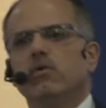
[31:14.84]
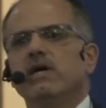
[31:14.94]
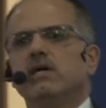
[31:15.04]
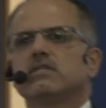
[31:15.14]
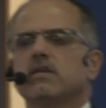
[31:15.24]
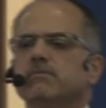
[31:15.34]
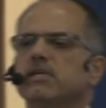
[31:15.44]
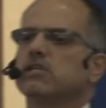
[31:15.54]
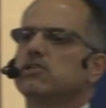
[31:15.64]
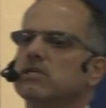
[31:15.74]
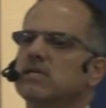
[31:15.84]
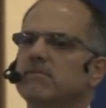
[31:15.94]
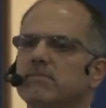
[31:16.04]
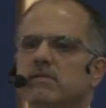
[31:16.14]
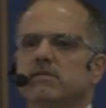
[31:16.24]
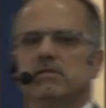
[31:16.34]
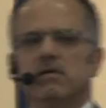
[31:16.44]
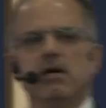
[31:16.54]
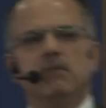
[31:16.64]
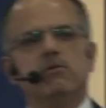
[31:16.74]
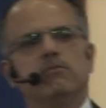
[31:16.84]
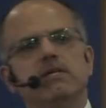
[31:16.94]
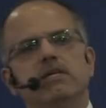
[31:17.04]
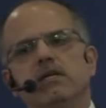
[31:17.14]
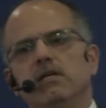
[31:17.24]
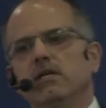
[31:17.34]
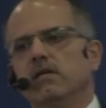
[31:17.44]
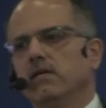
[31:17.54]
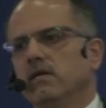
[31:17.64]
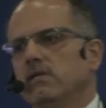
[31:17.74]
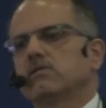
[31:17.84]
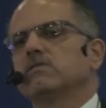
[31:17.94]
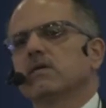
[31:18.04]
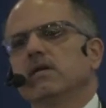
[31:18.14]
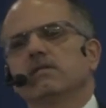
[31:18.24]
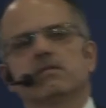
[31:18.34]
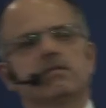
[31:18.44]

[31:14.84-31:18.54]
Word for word: wireless communication companies, Mobinil, Etisalat,